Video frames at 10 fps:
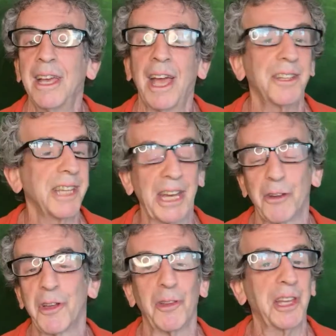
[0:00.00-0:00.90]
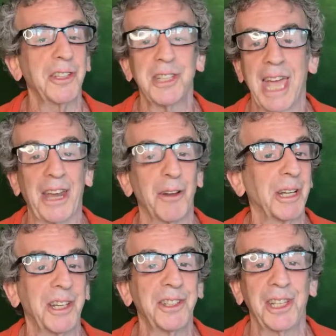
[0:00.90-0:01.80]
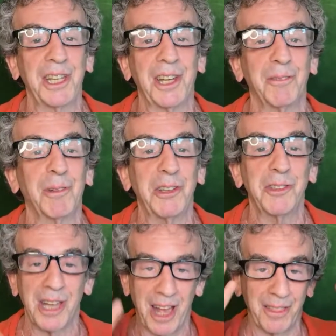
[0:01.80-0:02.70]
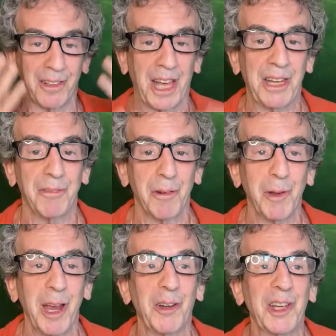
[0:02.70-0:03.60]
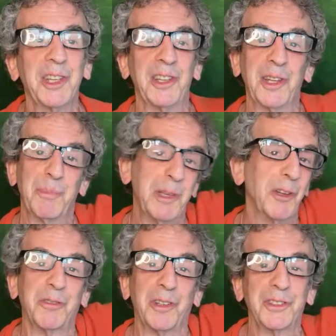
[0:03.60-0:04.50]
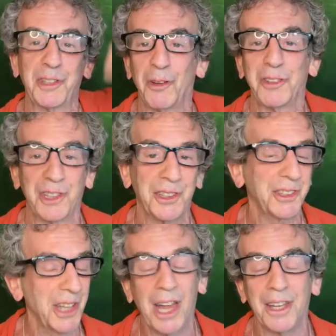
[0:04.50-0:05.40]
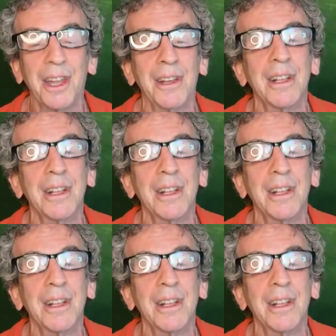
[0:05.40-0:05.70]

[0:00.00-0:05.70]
a shadow is only a shadow when it's hidden. When you shine the light of awareness in this beautiful solstice sun,